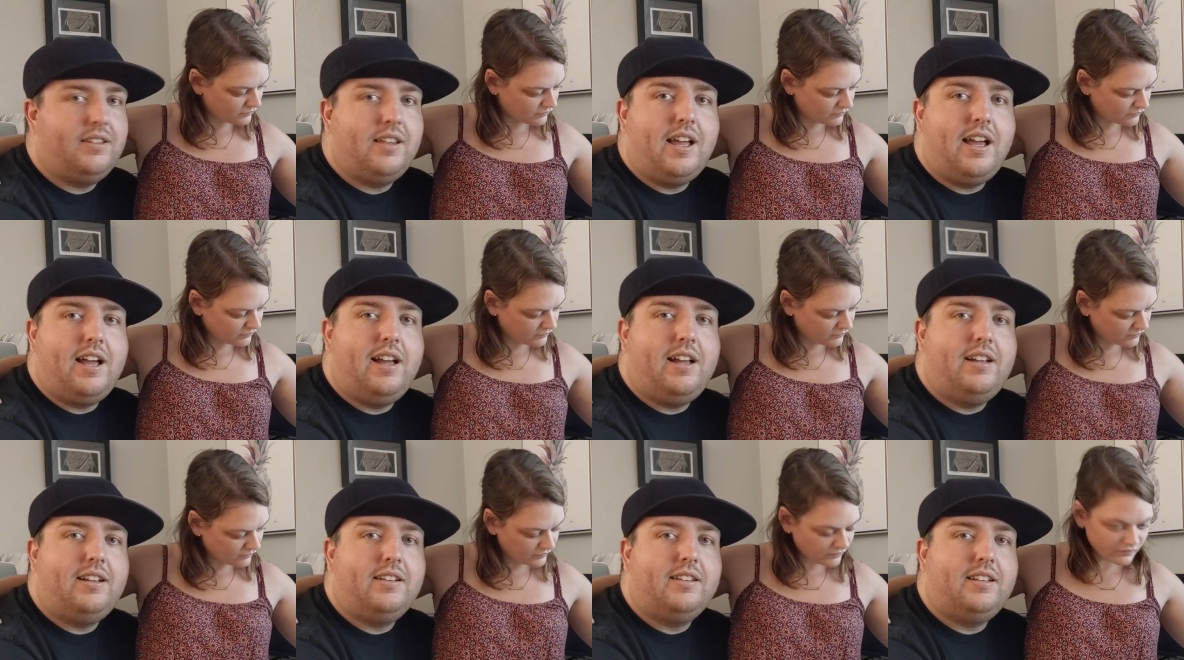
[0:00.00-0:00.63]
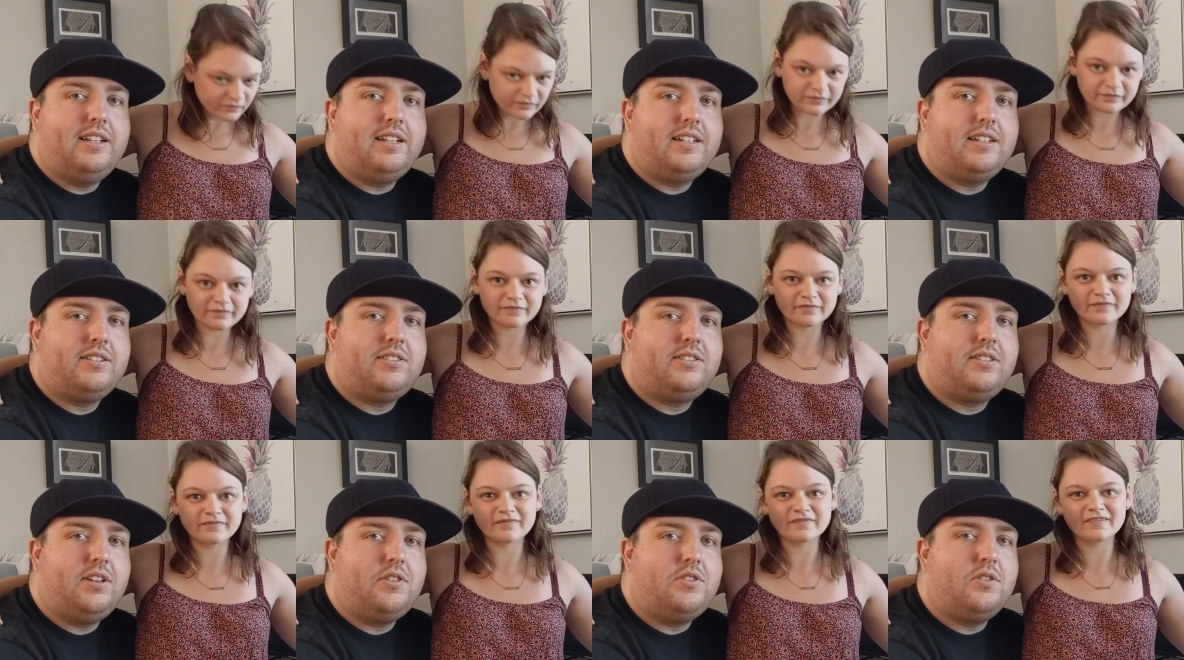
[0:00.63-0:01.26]
Speaker 1: that, like
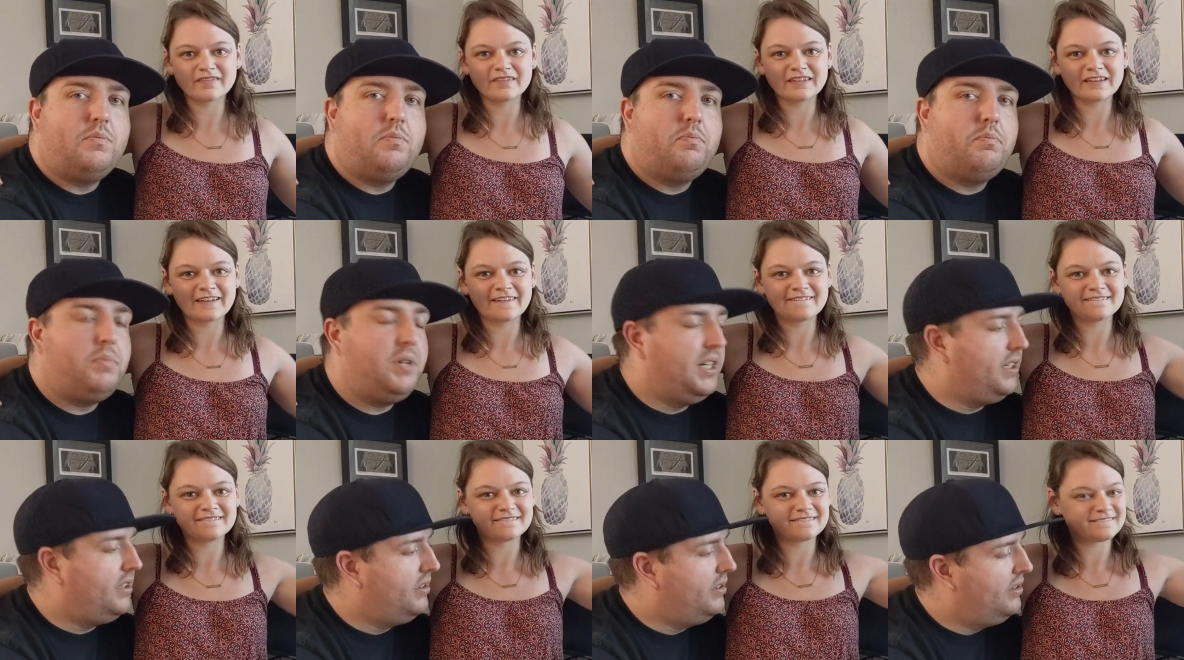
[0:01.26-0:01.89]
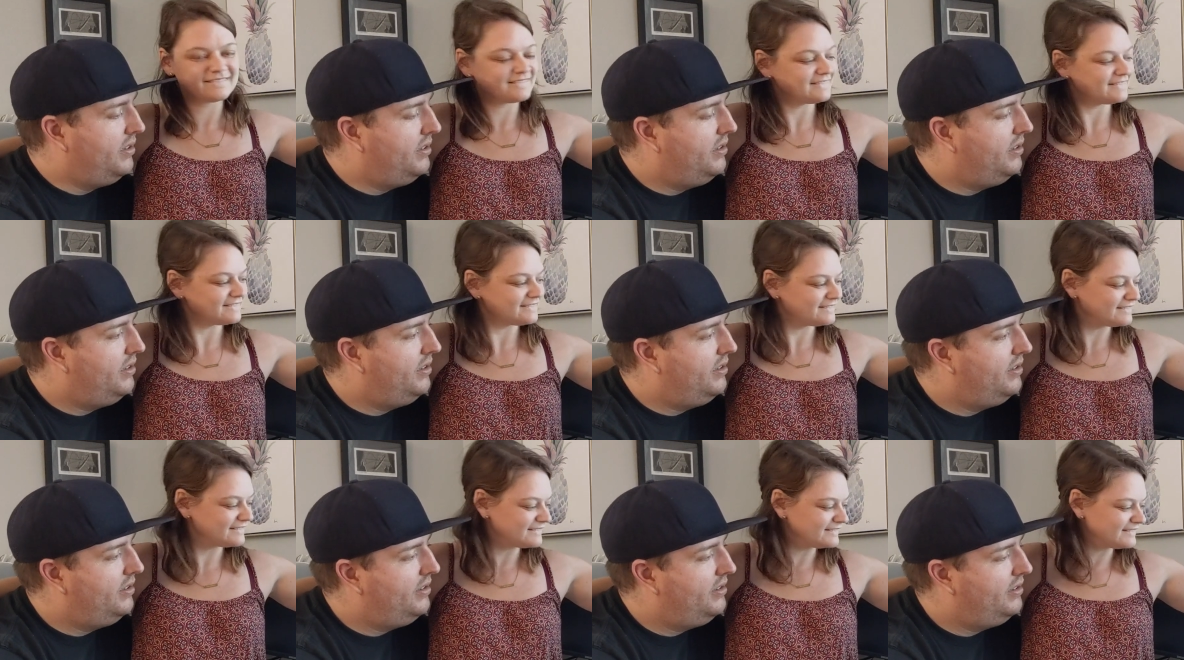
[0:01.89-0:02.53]
such a bigger.
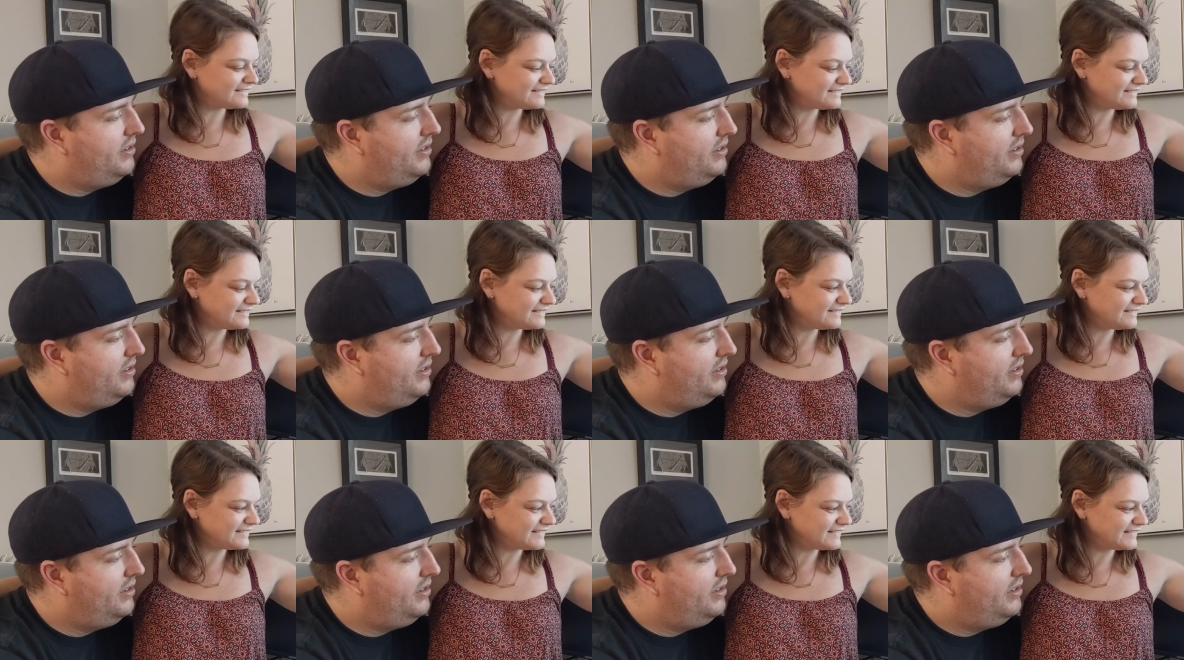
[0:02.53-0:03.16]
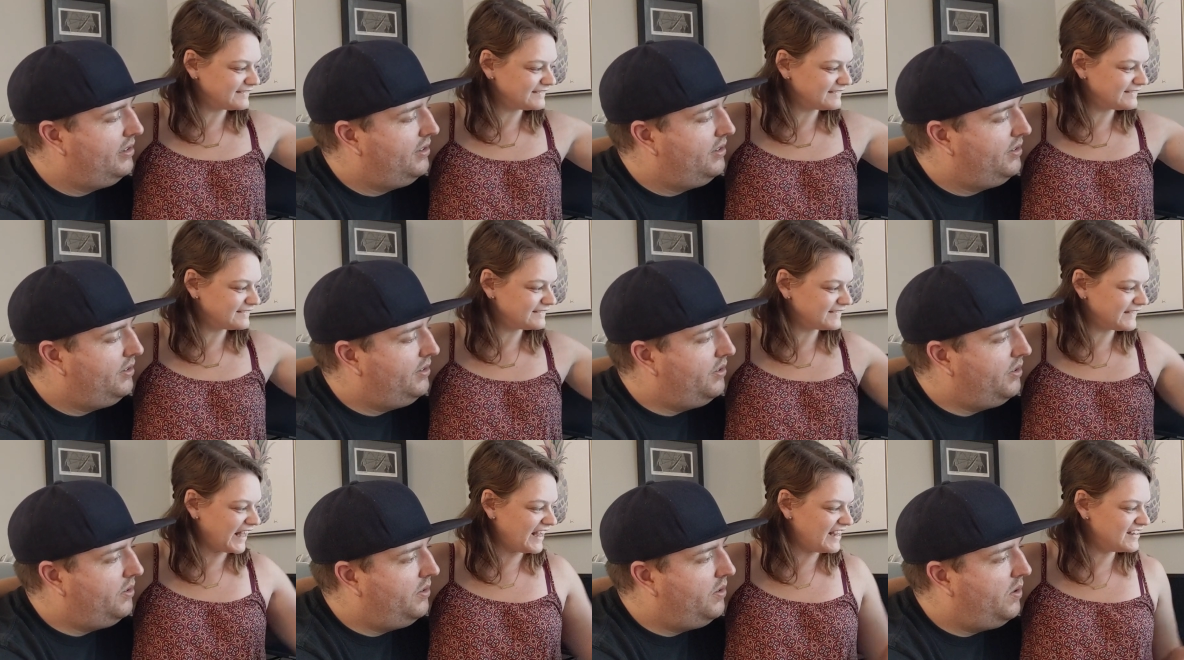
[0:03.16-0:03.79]

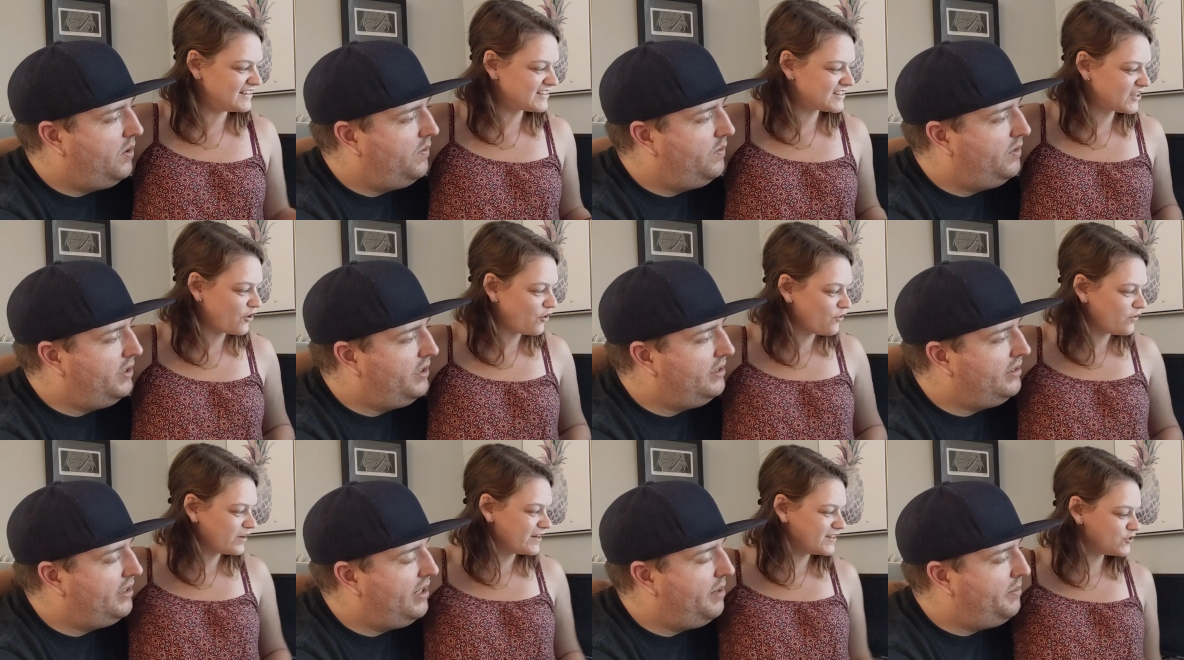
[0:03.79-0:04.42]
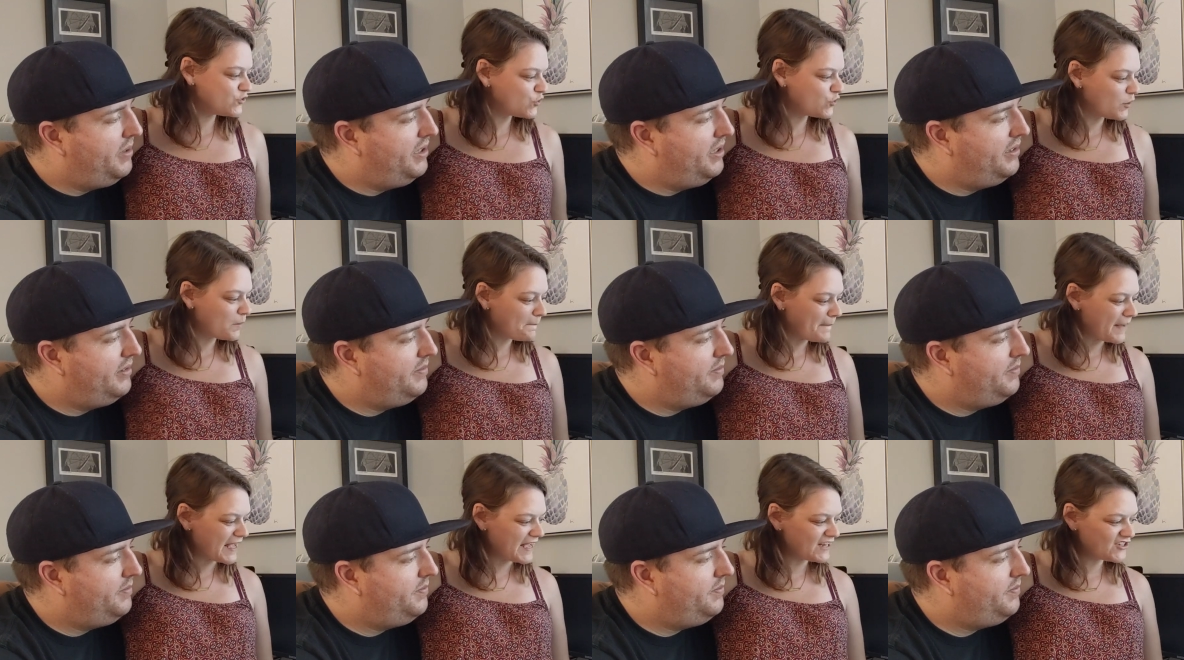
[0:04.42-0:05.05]
So he's
Speaker 2: going so. into a
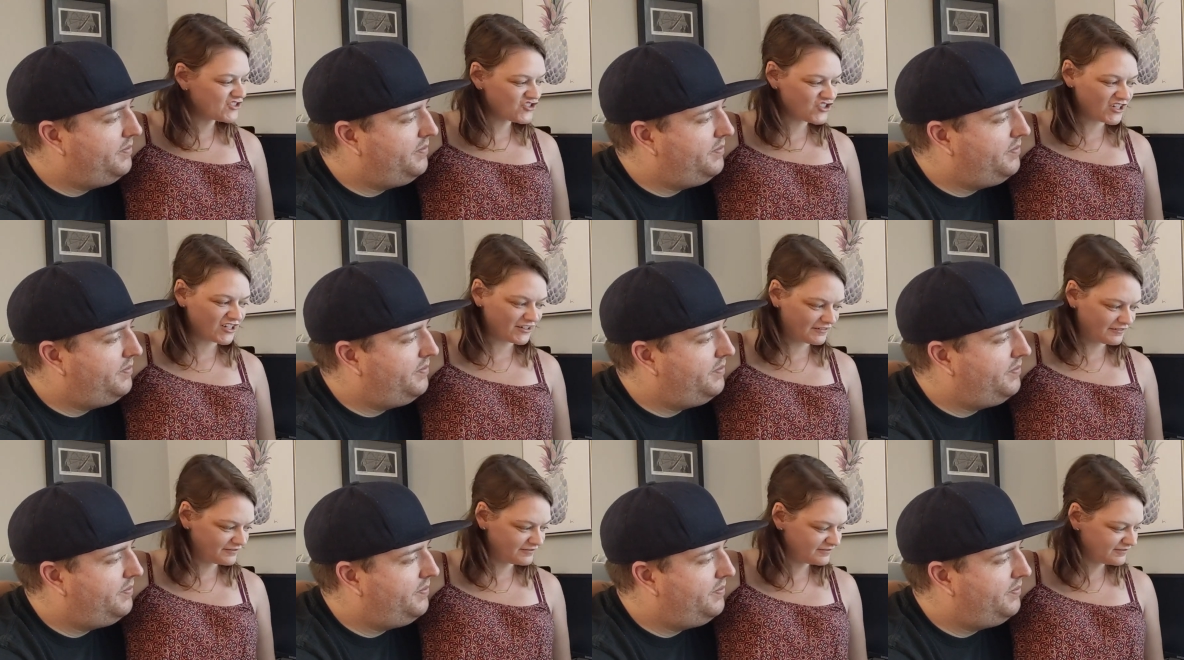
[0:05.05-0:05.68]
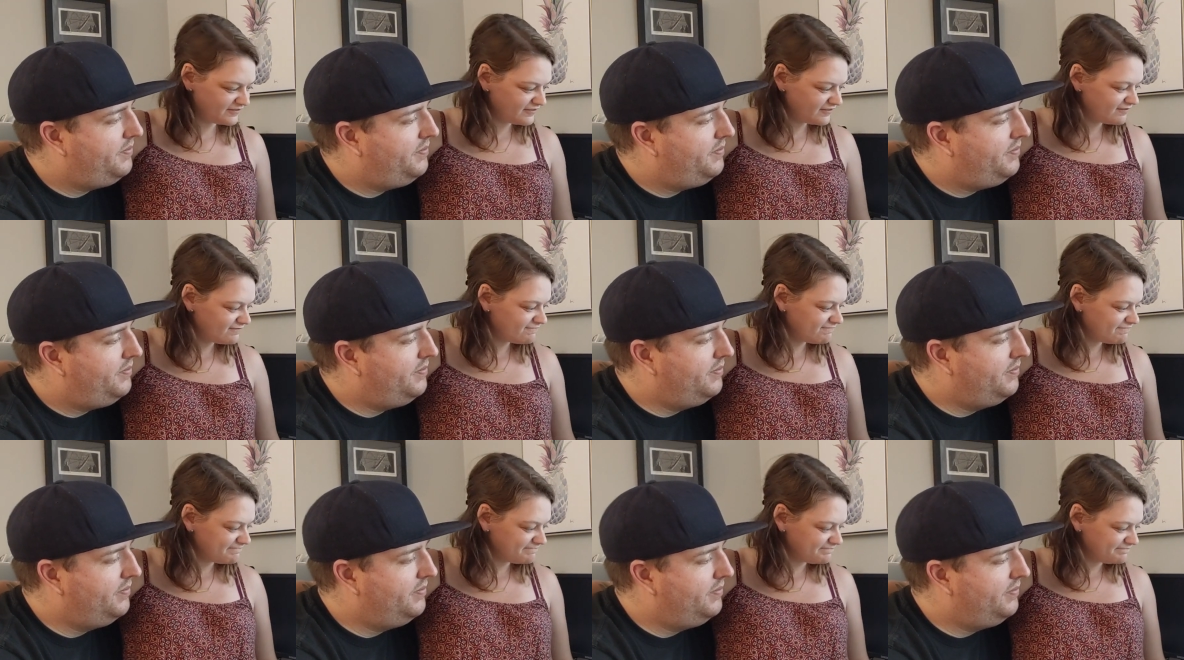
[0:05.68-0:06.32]
mansion.
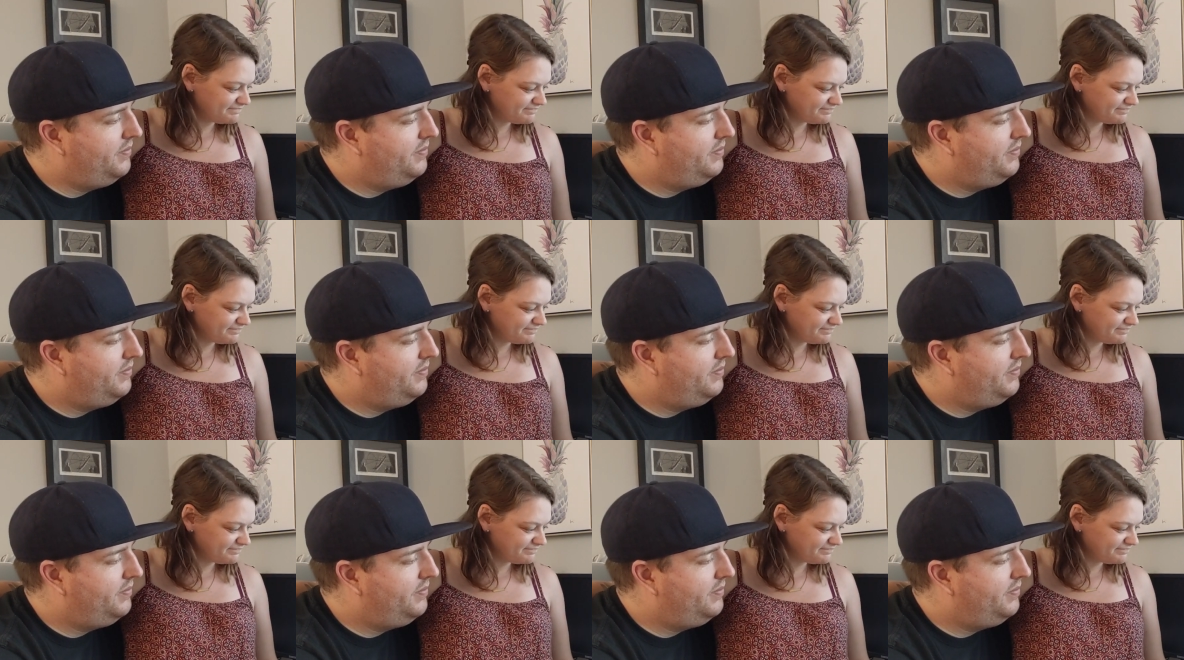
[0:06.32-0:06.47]
Speaker 1: Mm-hmm.